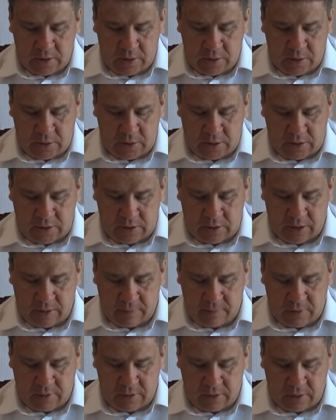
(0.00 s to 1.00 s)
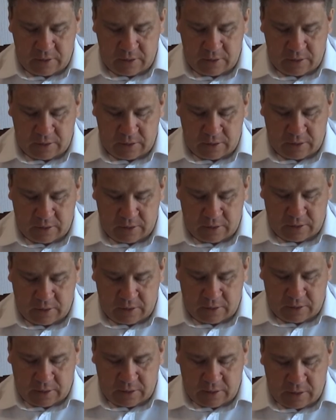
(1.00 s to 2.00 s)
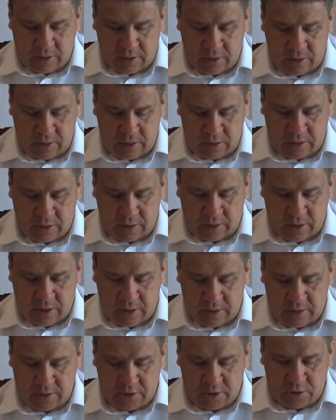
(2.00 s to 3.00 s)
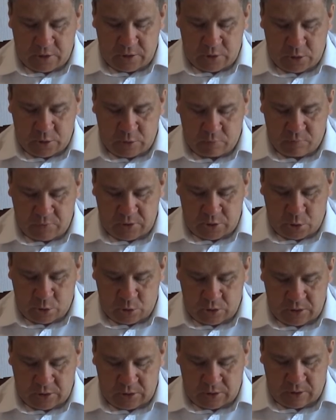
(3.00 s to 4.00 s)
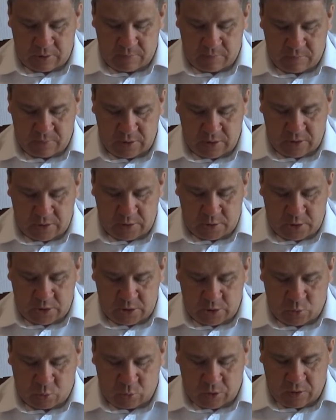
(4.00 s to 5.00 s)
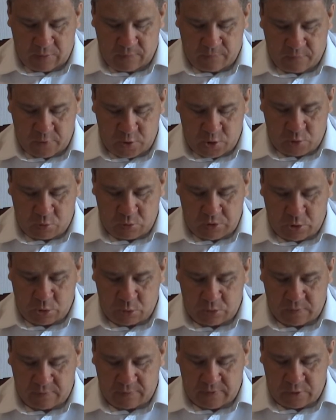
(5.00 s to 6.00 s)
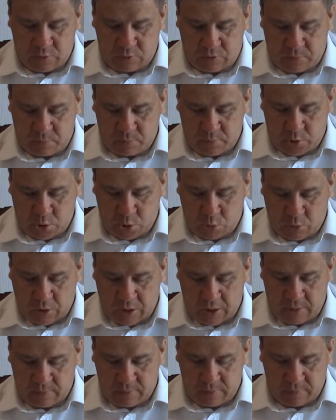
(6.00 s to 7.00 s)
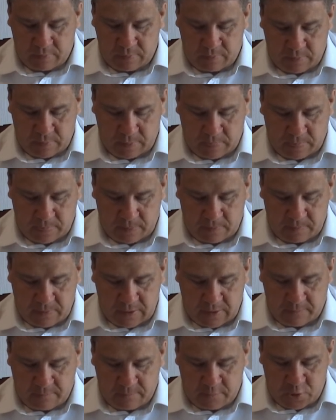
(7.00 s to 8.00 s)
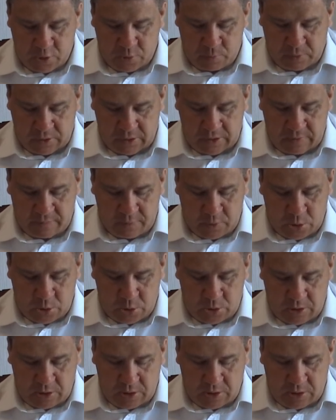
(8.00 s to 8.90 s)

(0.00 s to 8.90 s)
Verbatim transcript: 611, uh, submits to Islam. 612, first ritual of Islam prescribed. First Believers,